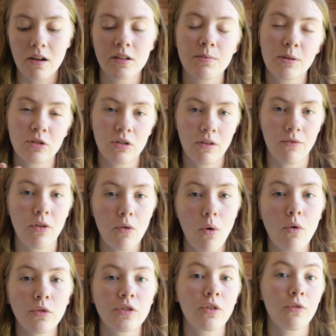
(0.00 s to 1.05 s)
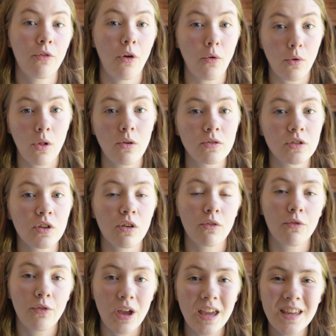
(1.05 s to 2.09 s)
especially if you hold your phone close to your
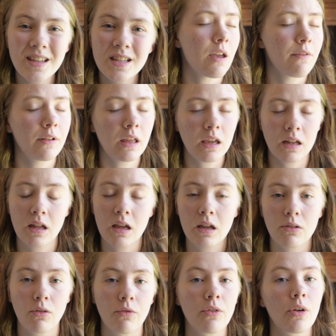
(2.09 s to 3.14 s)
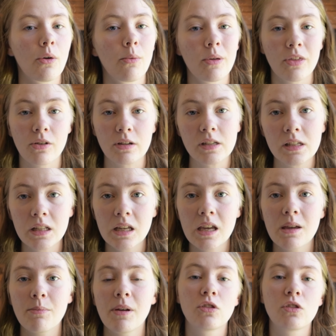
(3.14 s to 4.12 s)
face, definitely going to interfere with your sleep.